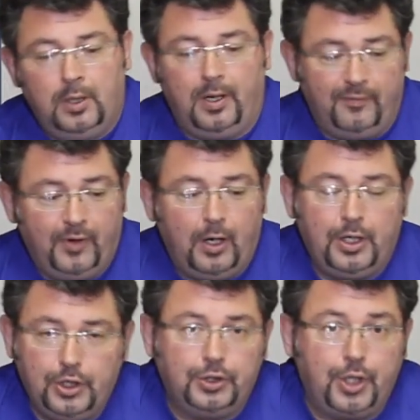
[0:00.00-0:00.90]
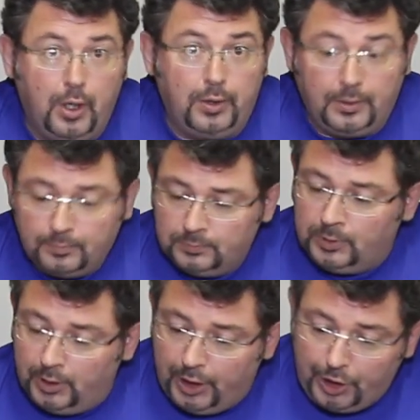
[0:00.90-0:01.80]
a very good coating,
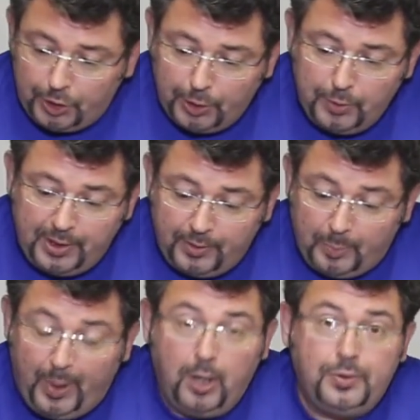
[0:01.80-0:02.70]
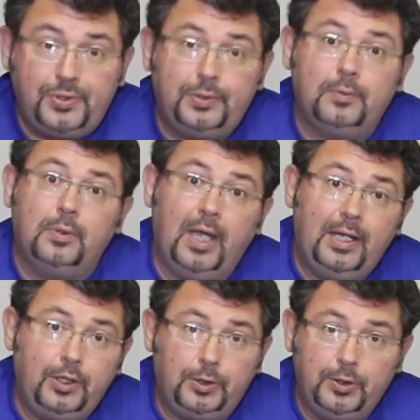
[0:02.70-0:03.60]
including the post
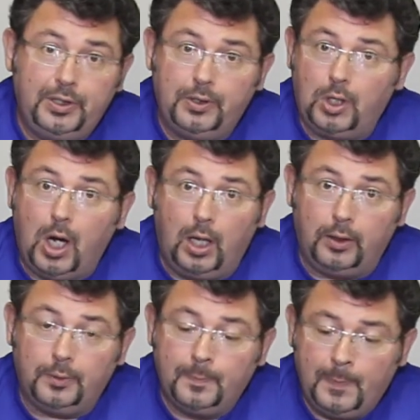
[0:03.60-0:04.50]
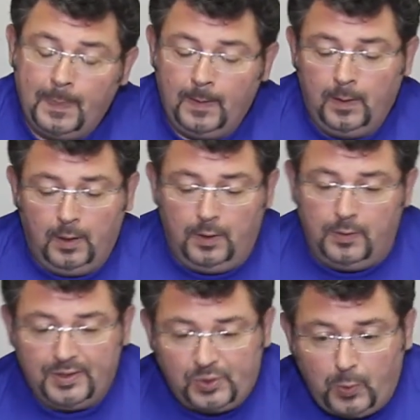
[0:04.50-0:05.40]
and including the collar.
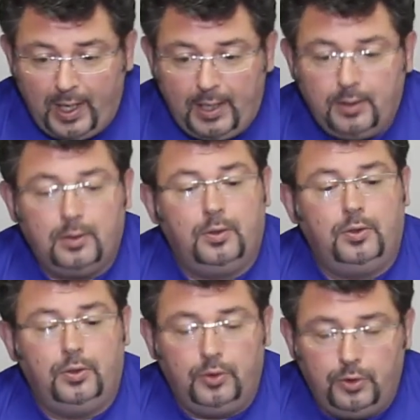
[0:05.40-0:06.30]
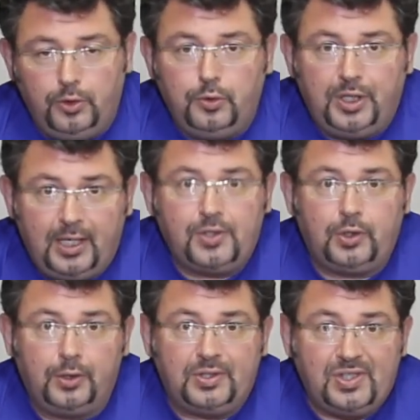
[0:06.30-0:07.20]
This way you
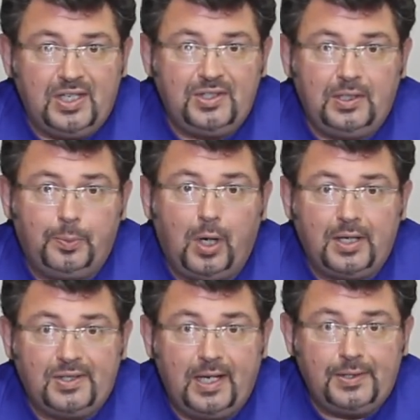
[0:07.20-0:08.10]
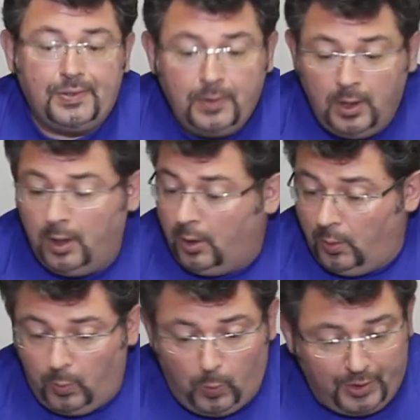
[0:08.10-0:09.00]
kickstart the seasoning process.
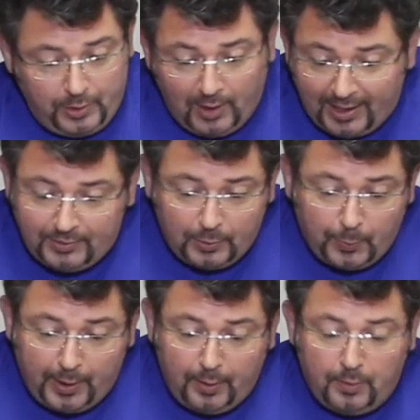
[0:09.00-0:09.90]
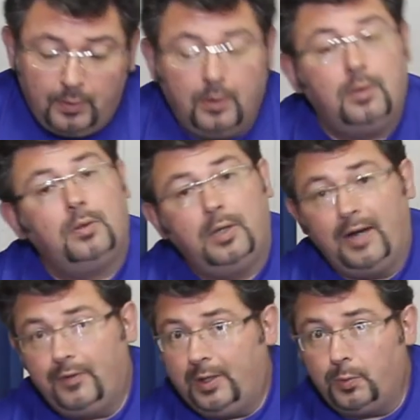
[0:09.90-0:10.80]
When you light the grill,
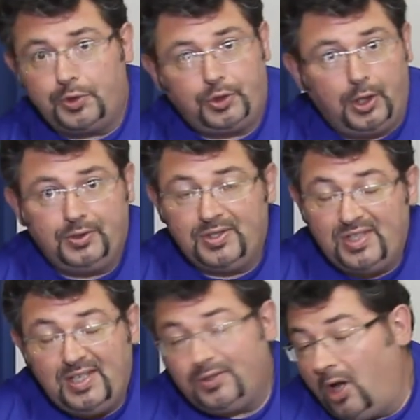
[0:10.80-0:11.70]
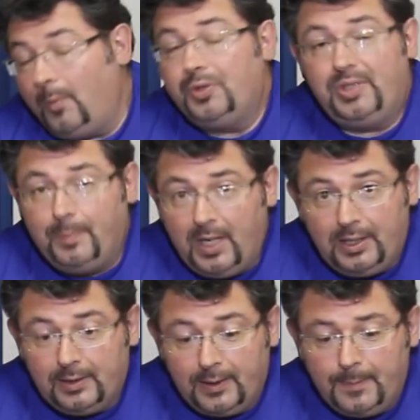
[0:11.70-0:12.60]
everything will start to season almost
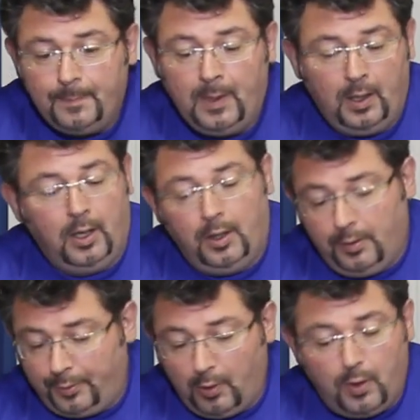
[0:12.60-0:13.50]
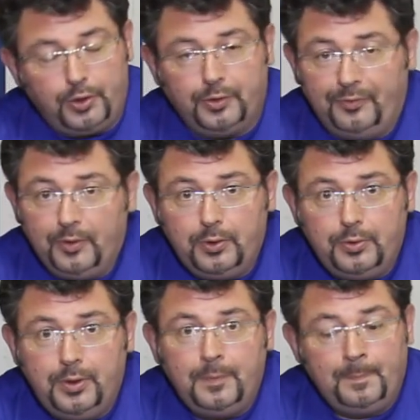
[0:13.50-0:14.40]
immediately. Throw on your
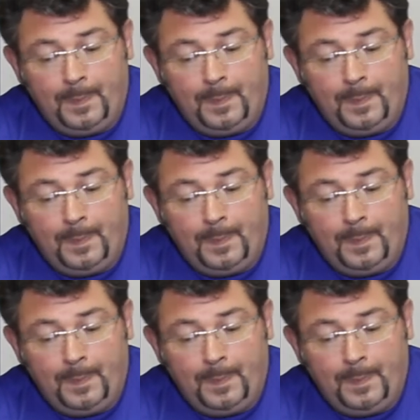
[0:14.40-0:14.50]
food.